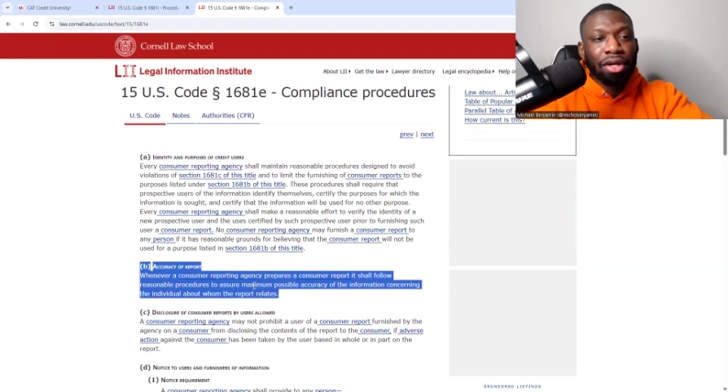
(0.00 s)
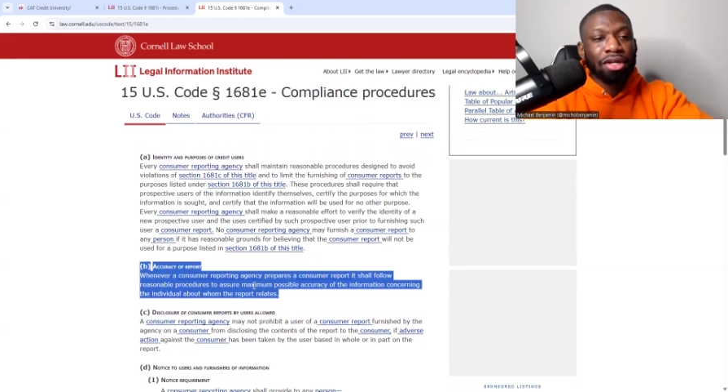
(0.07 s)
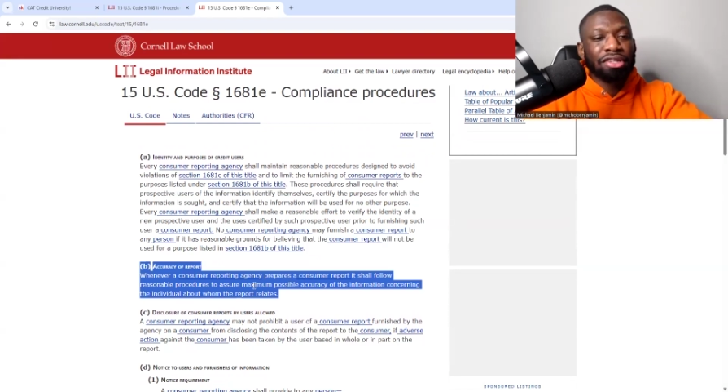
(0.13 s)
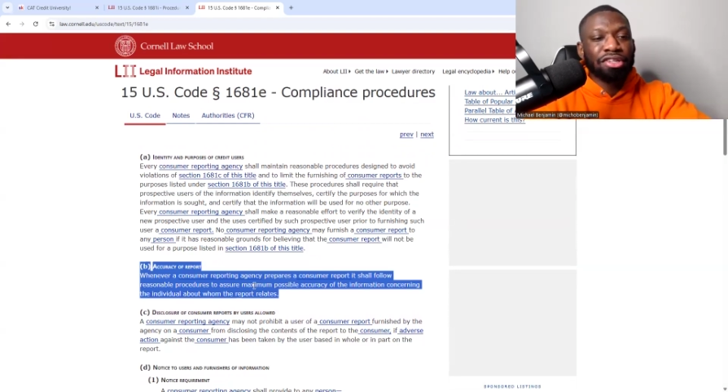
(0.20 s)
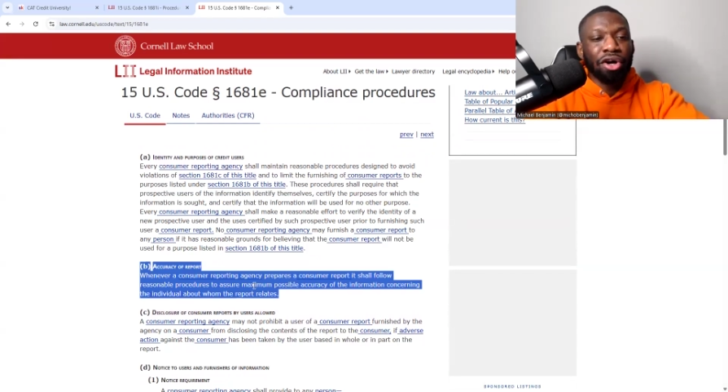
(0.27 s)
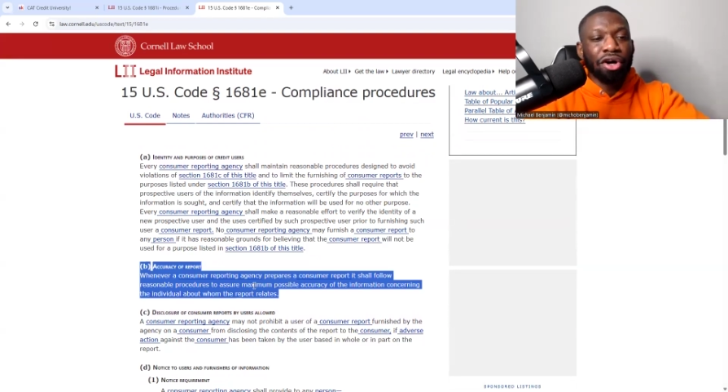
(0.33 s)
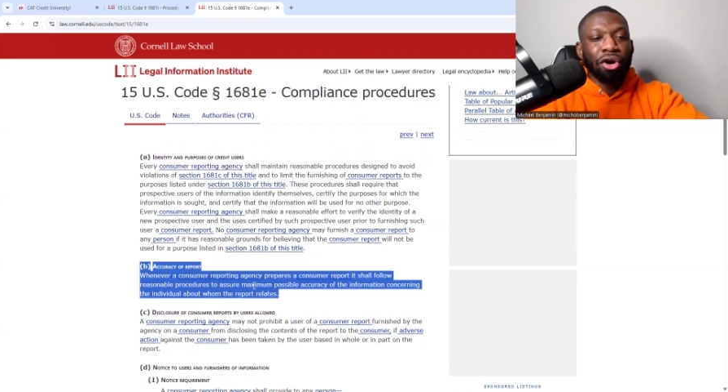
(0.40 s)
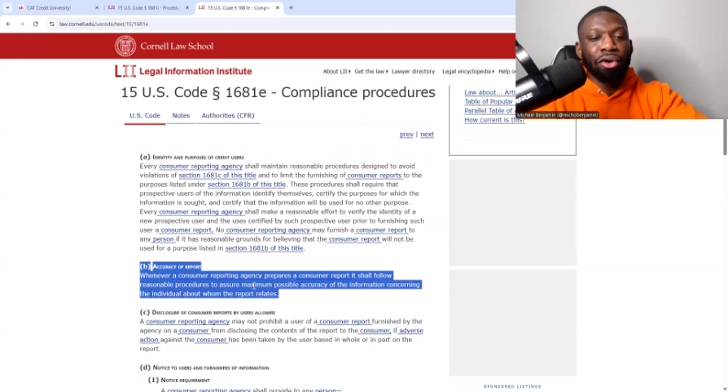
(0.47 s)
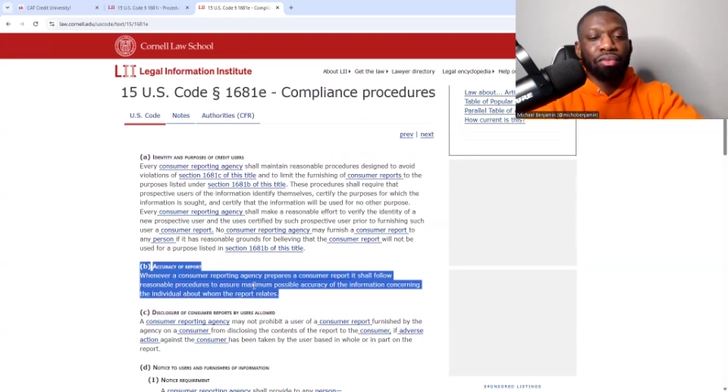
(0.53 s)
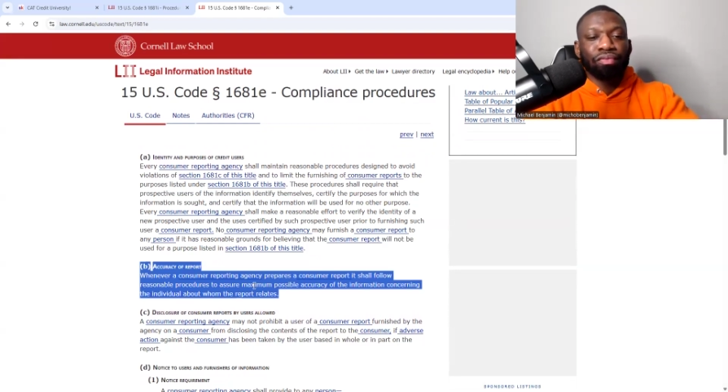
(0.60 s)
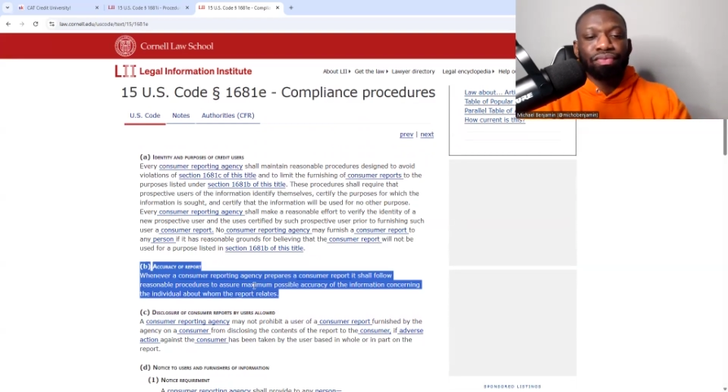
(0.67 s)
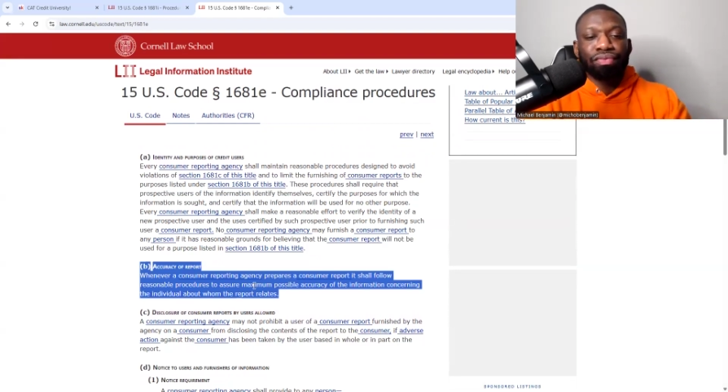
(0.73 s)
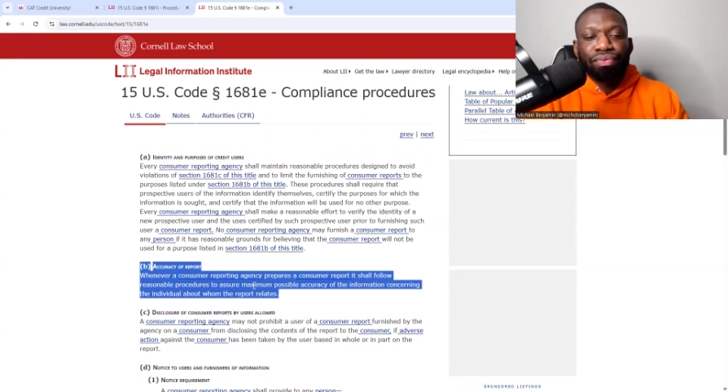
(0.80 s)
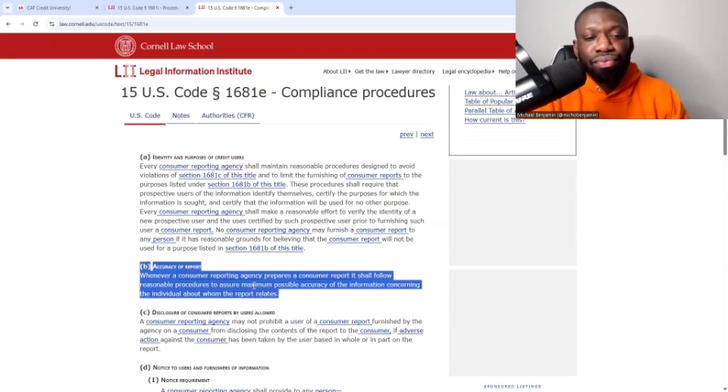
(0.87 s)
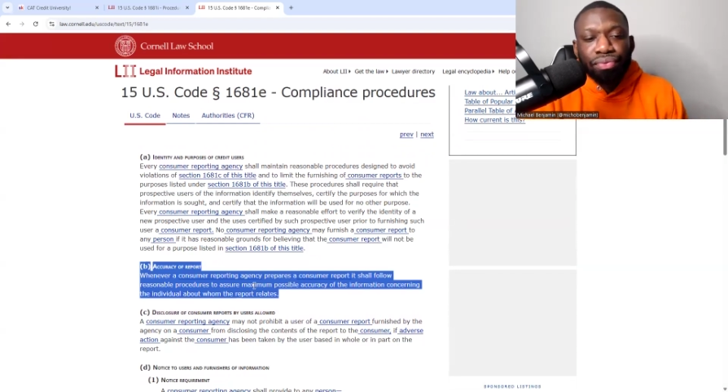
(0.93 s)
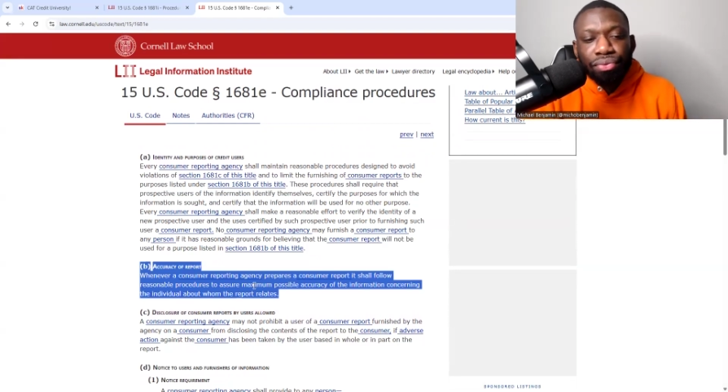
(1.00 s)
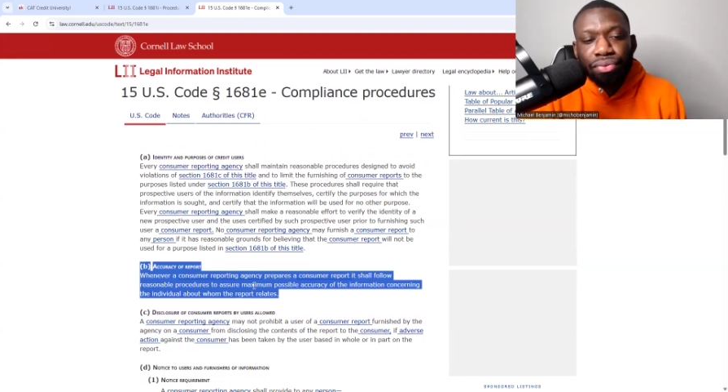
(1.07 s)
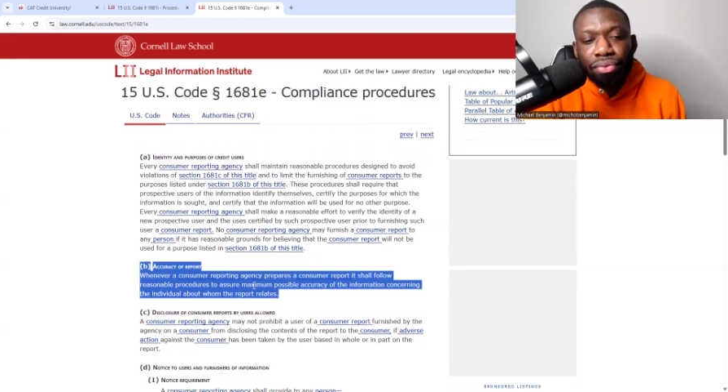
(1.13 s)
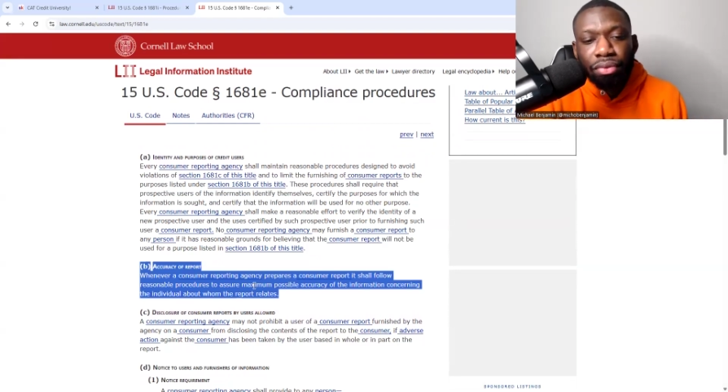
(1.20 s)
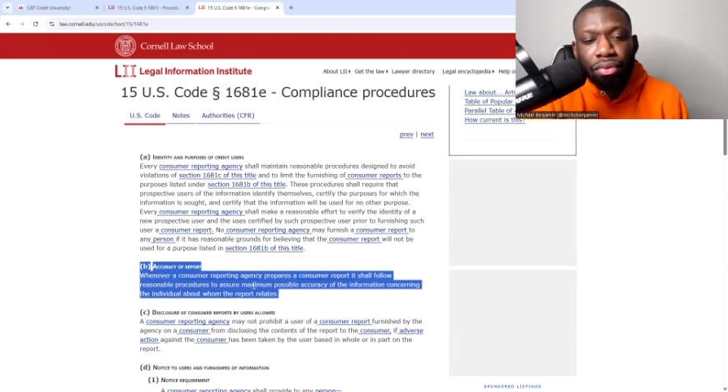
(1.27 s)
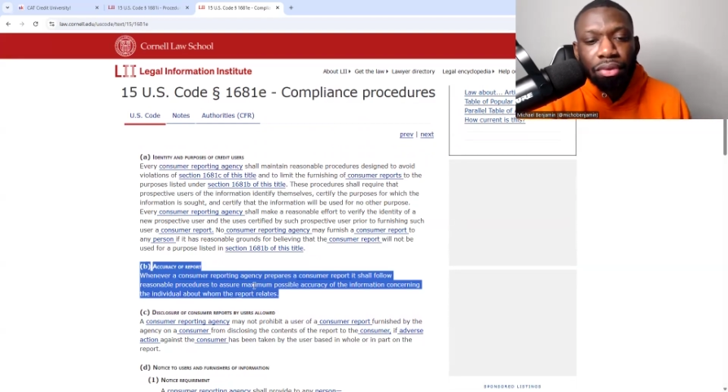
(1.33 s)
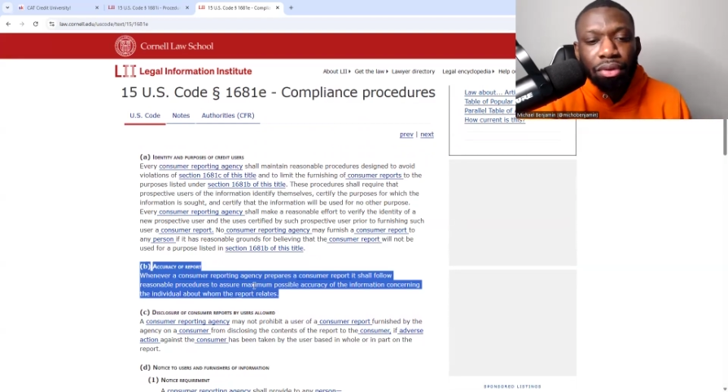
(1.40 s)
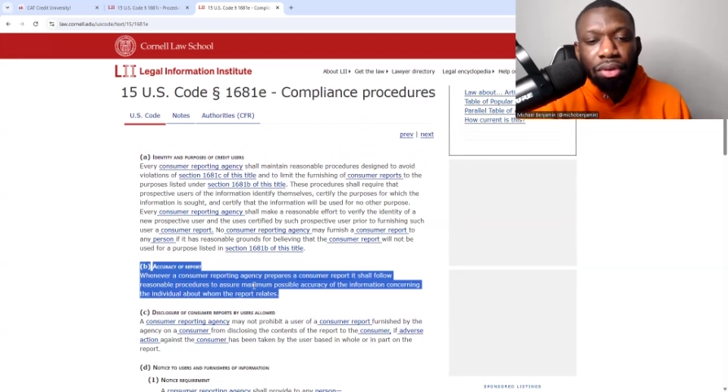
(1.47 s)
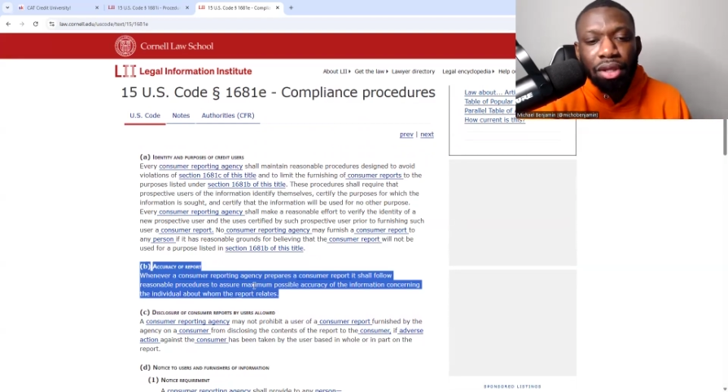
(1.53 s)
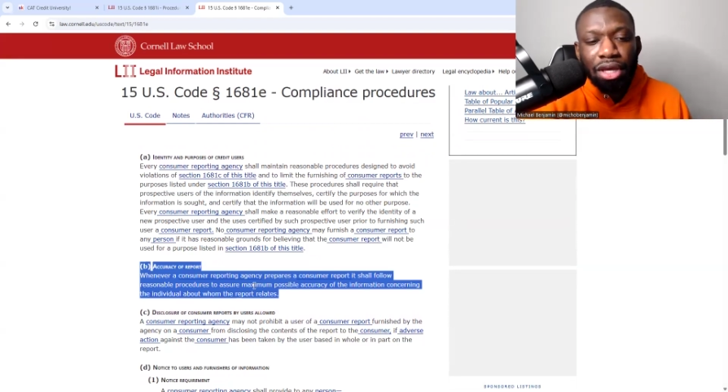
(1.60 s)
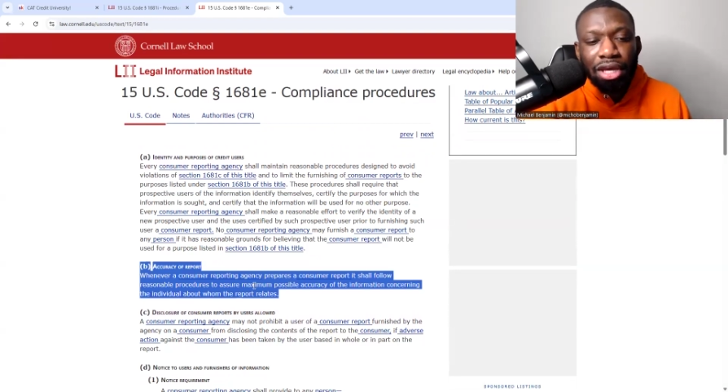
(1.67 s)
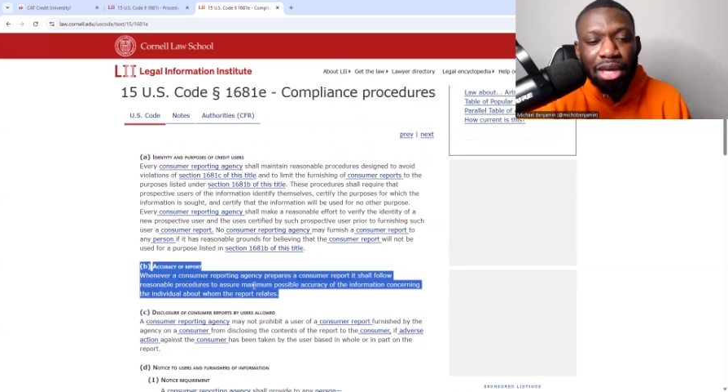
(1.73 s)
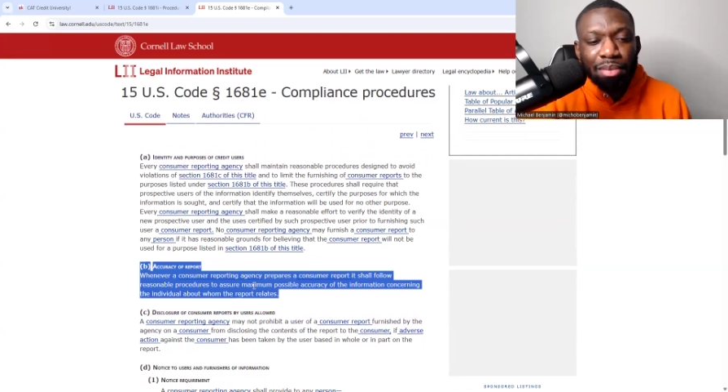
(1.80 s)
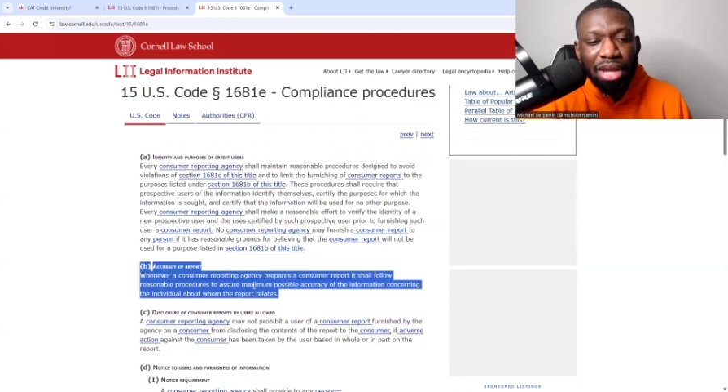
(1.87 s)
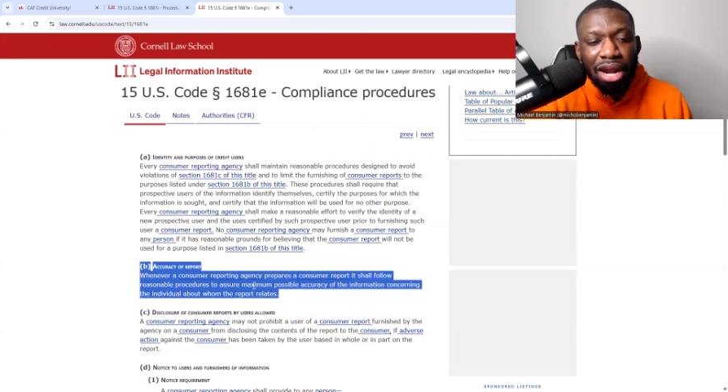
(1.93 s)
So keep